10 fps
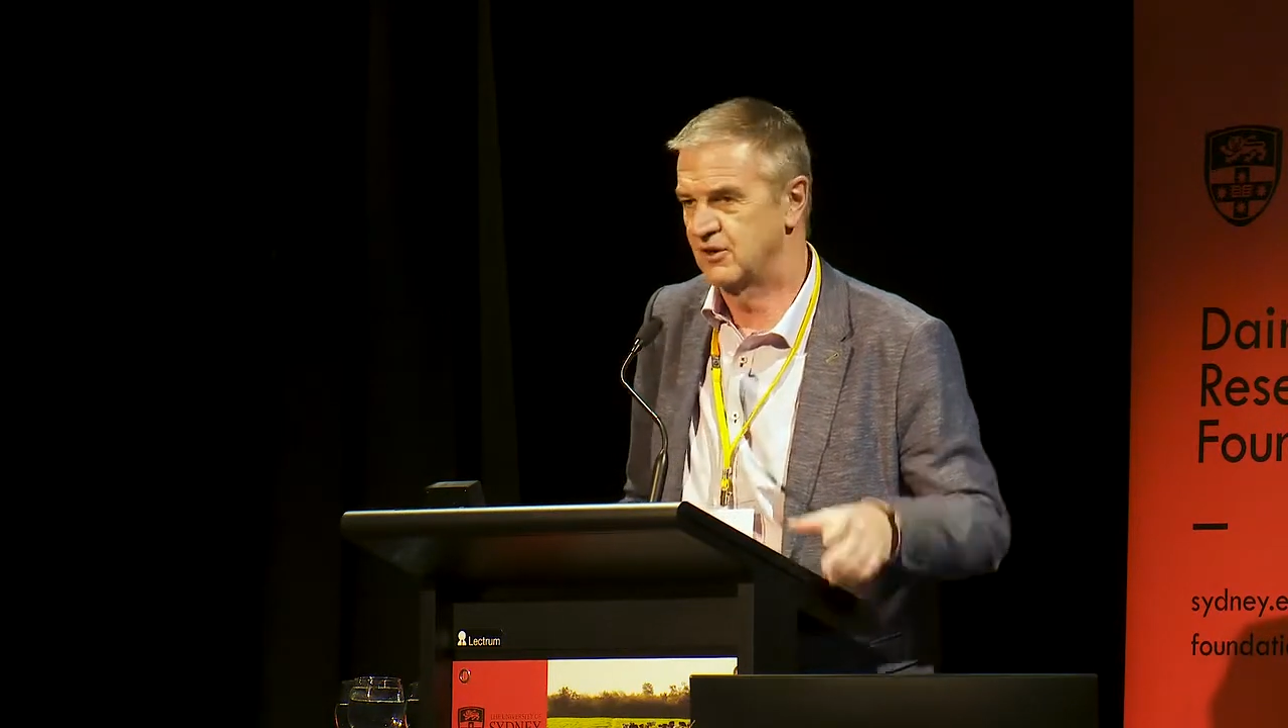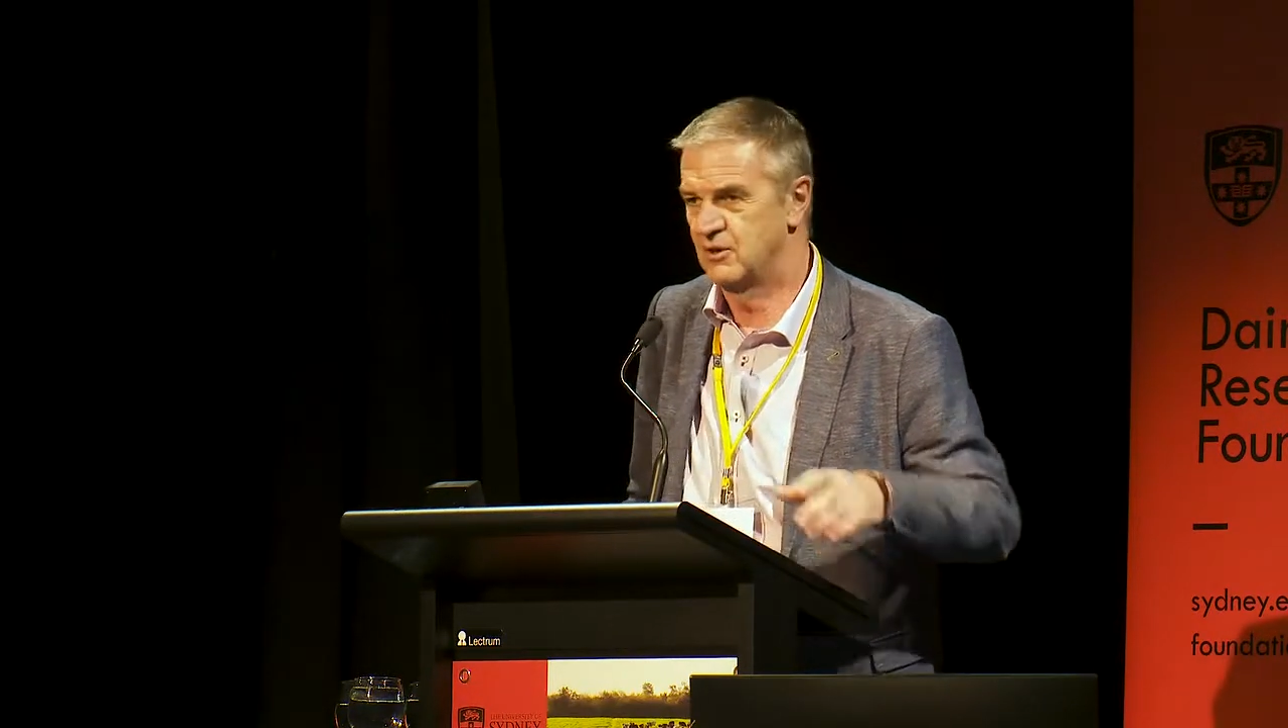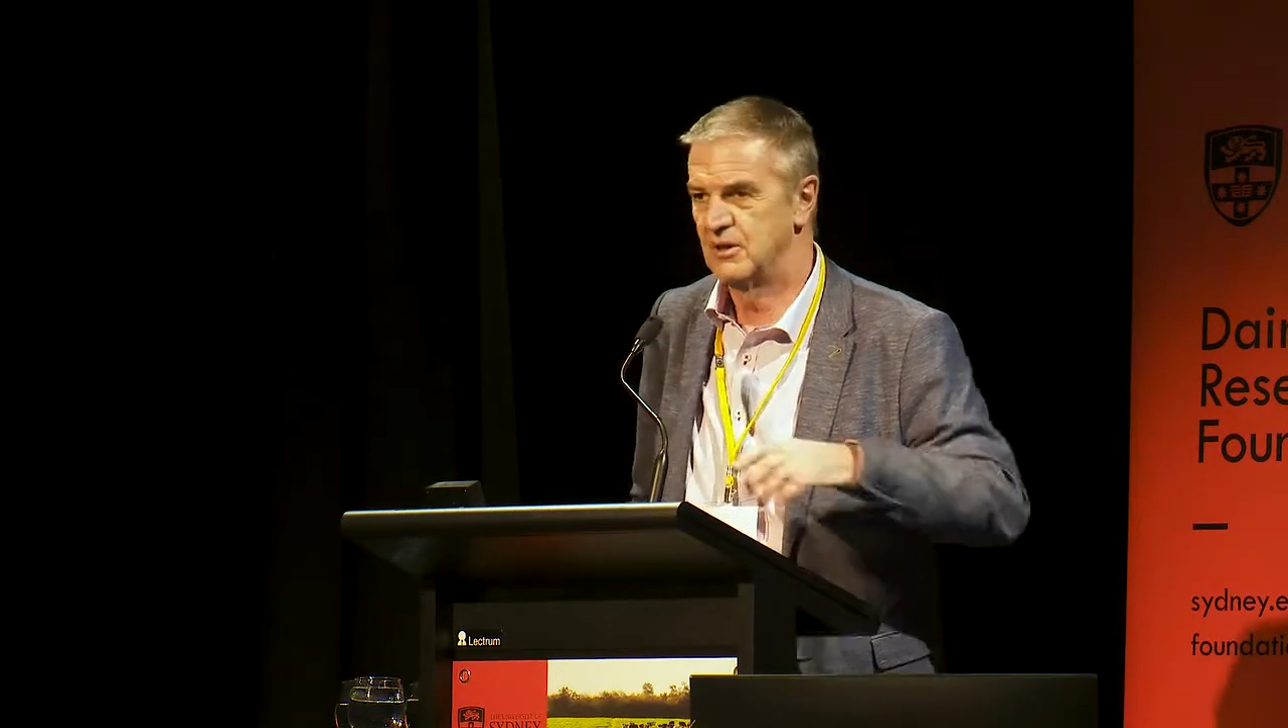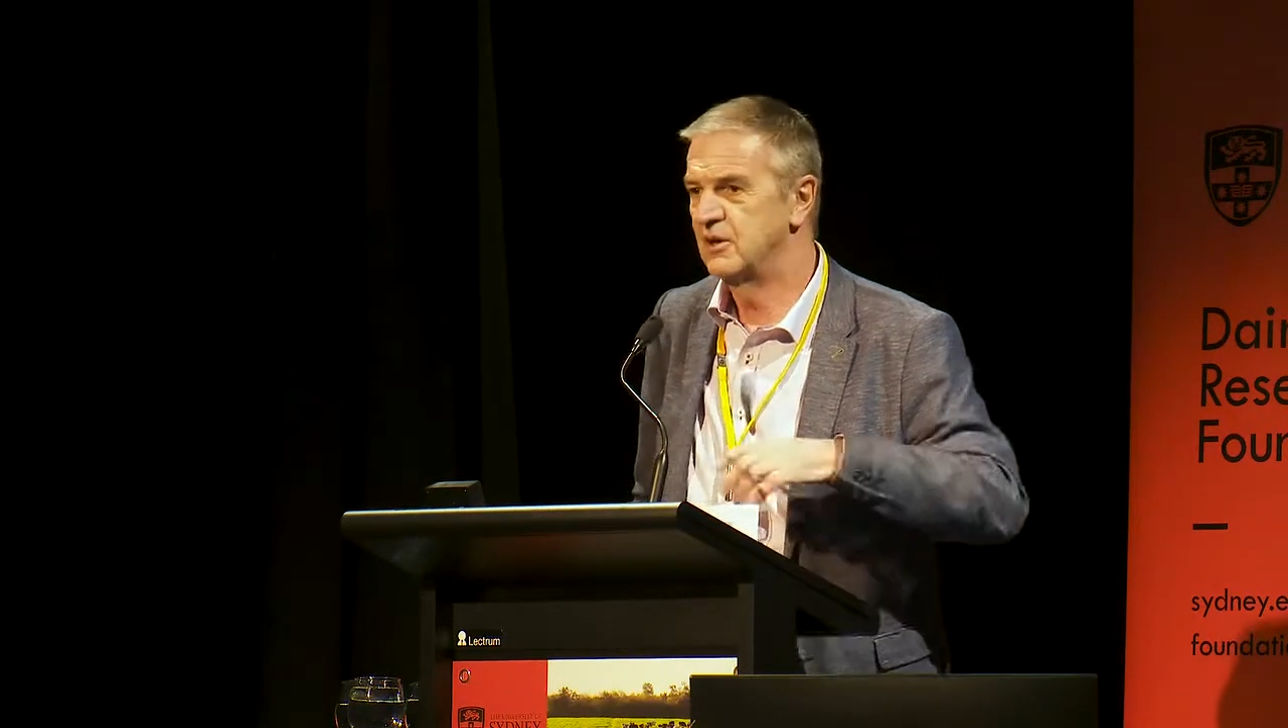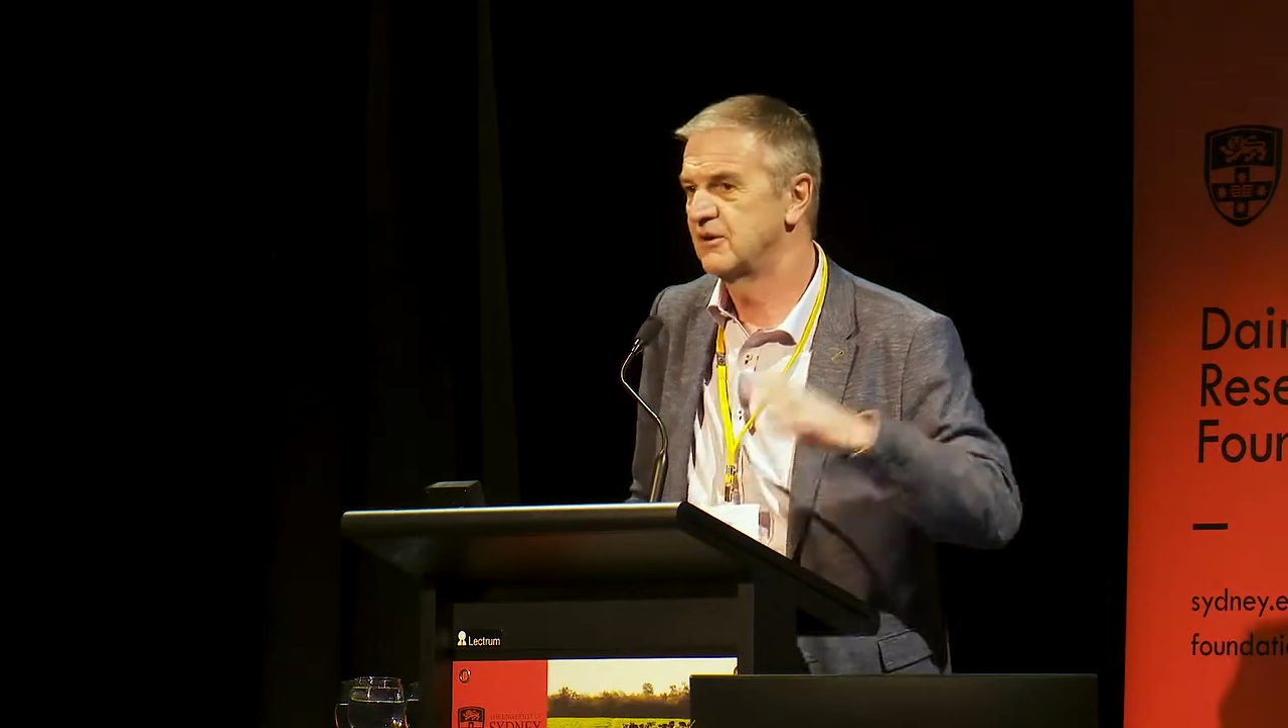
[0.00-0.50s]

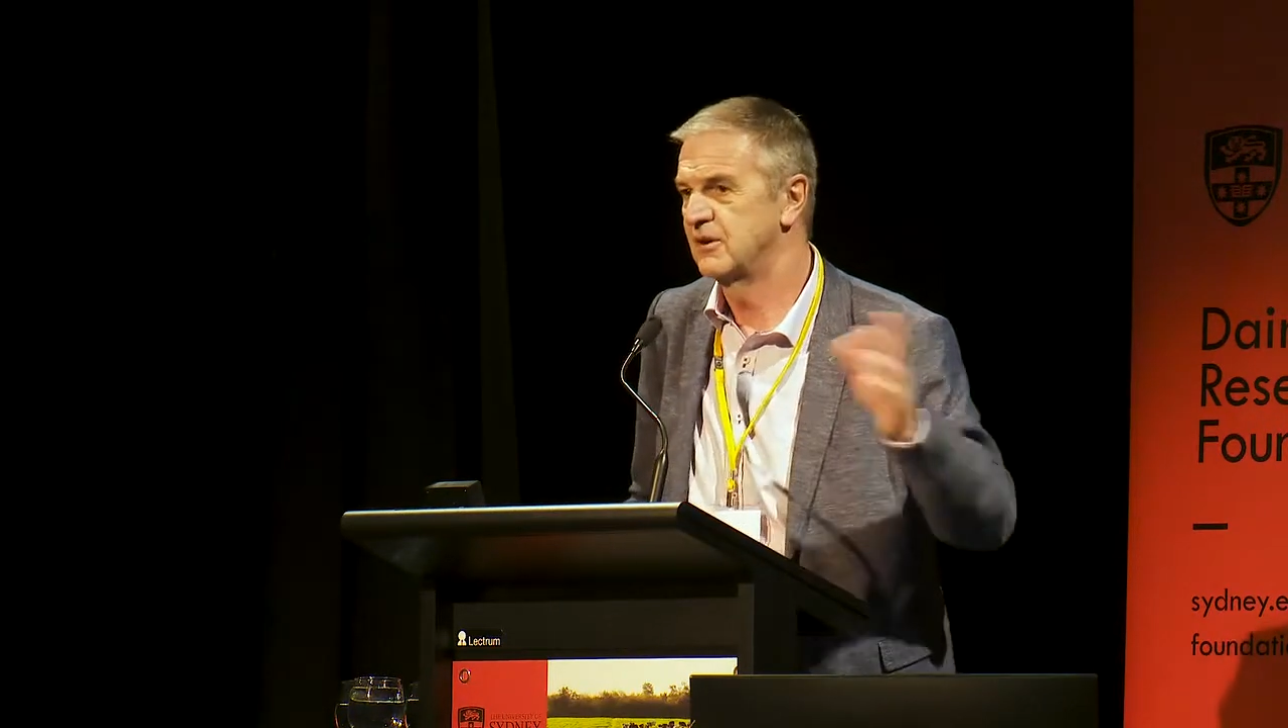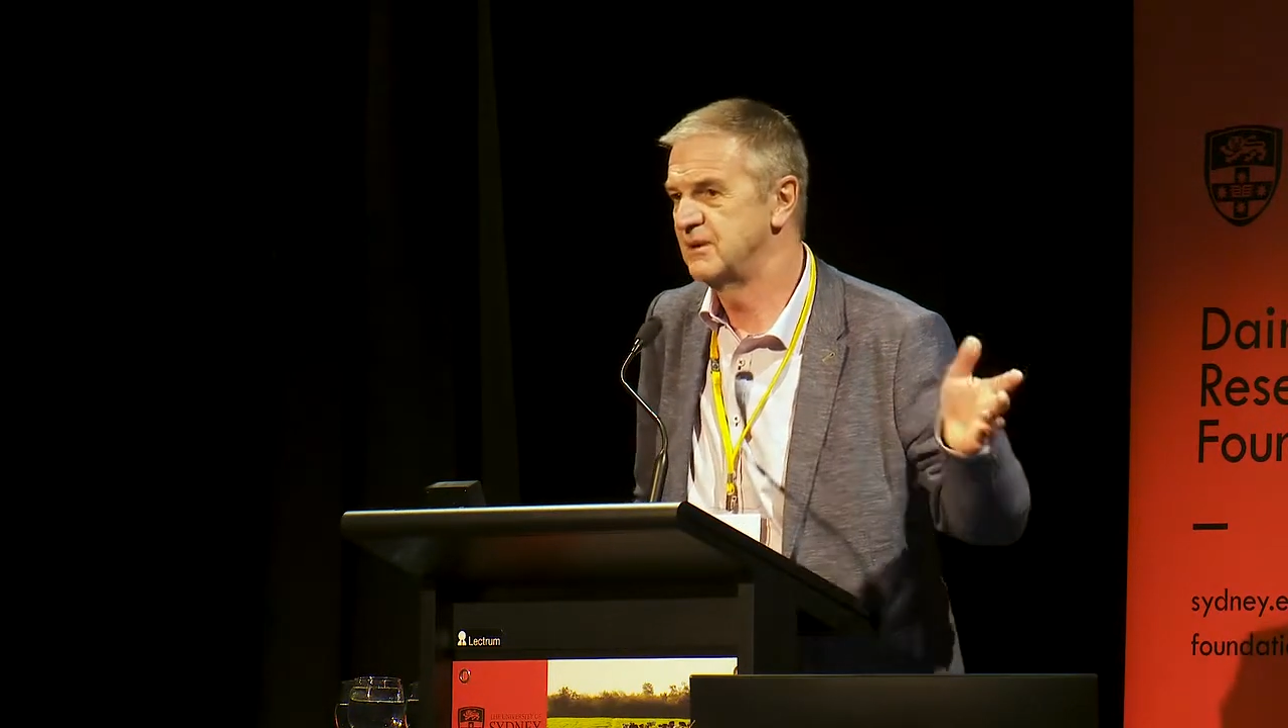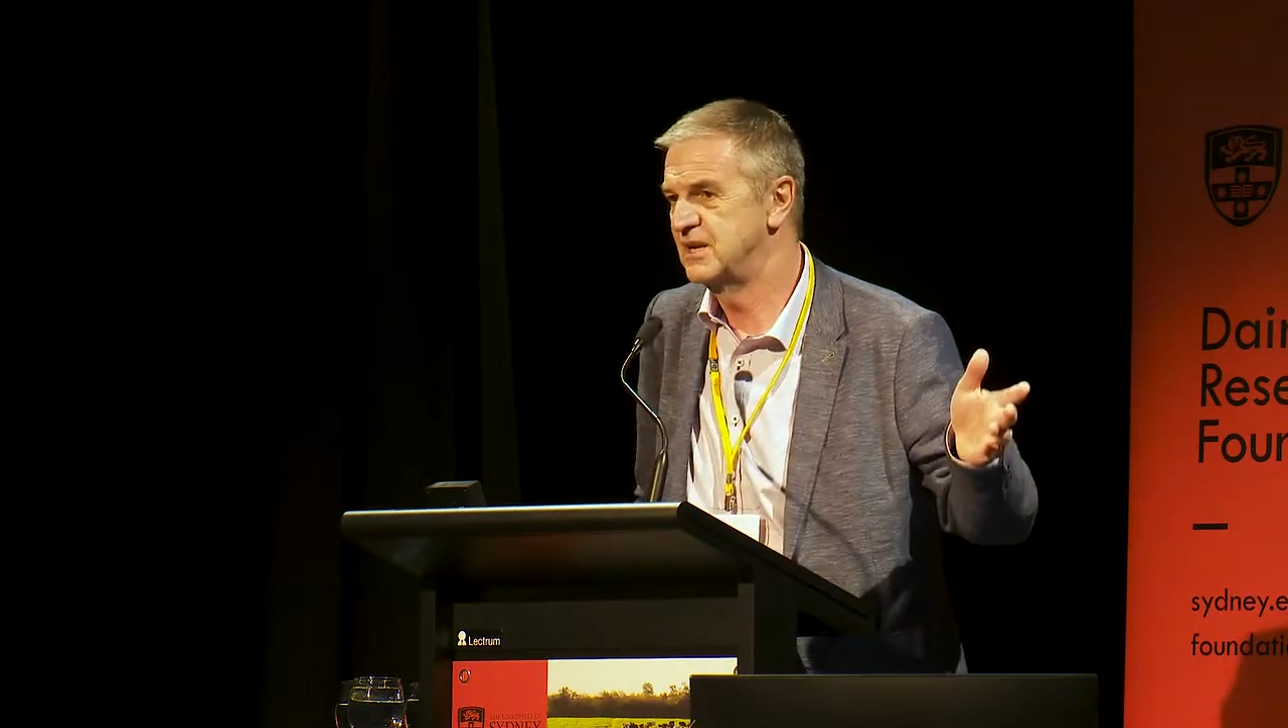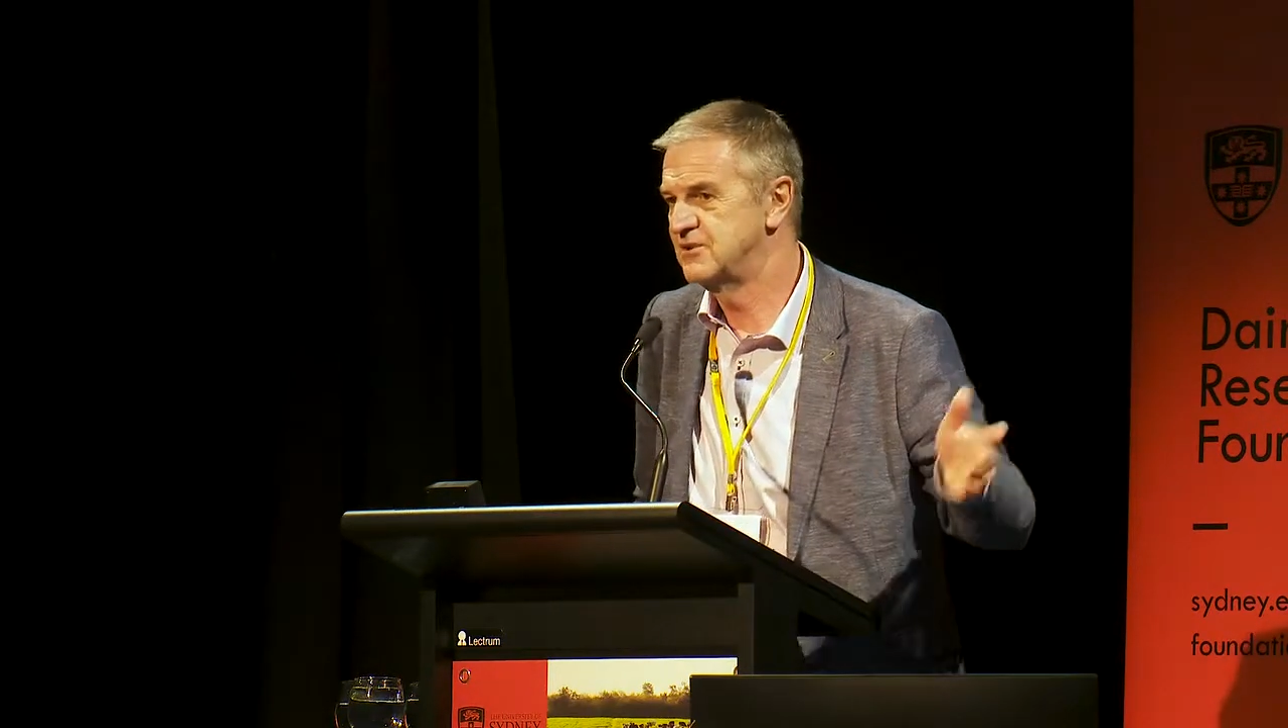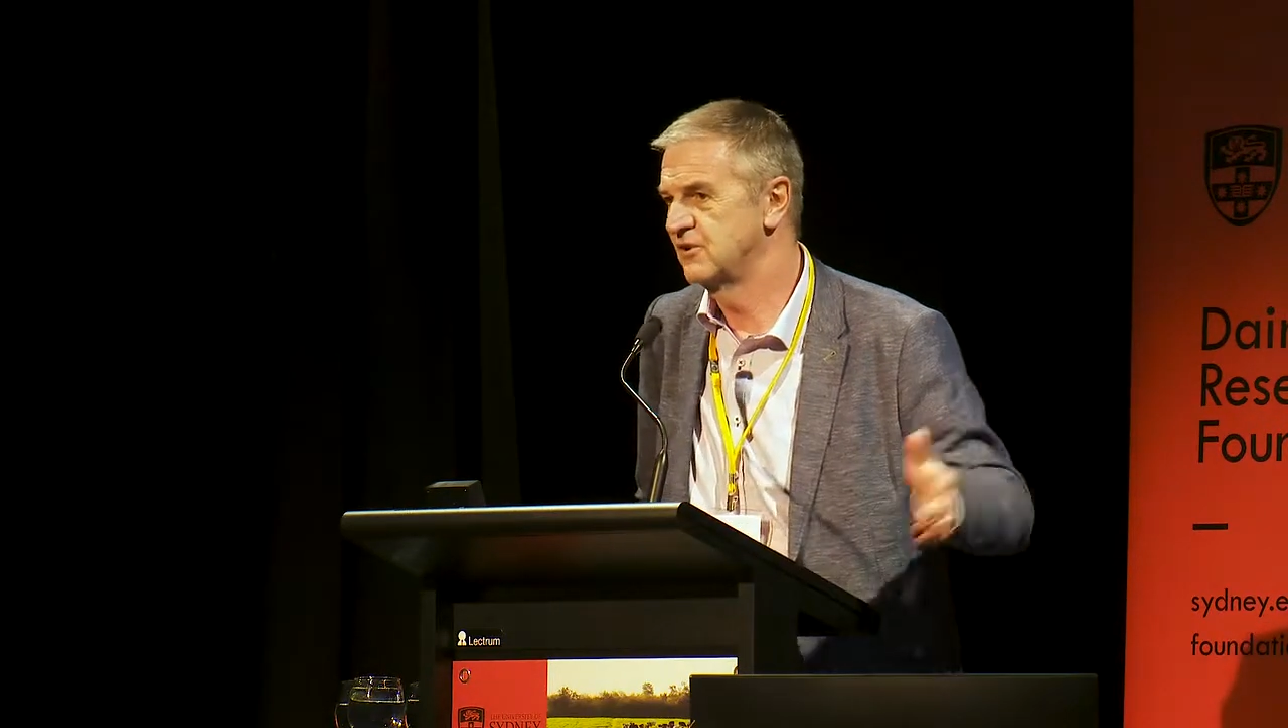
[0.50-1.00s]
lot of
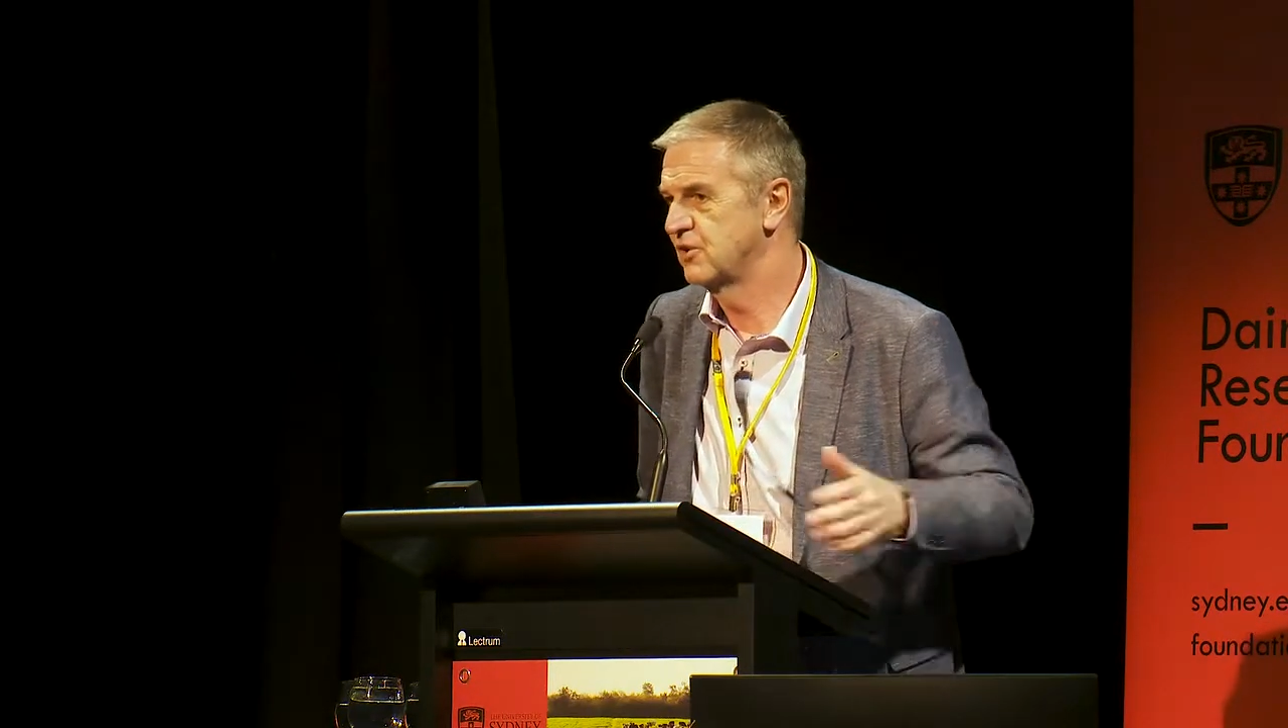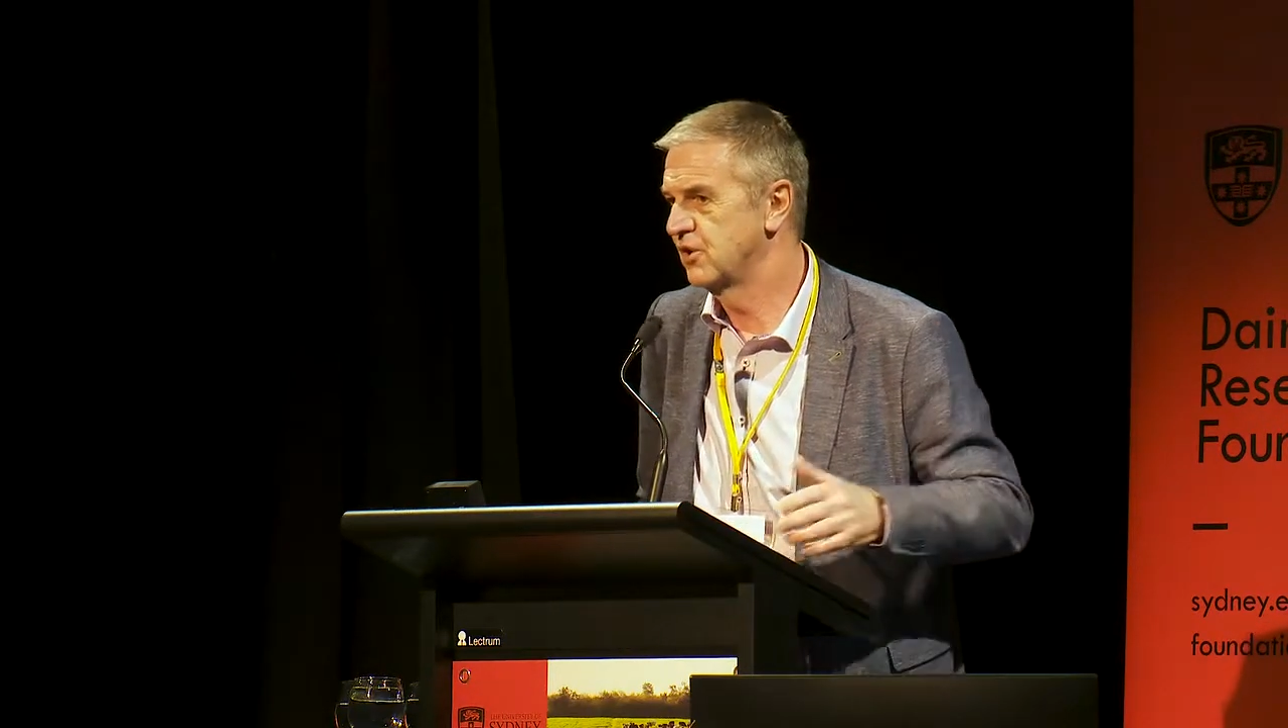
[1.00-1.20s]
combination of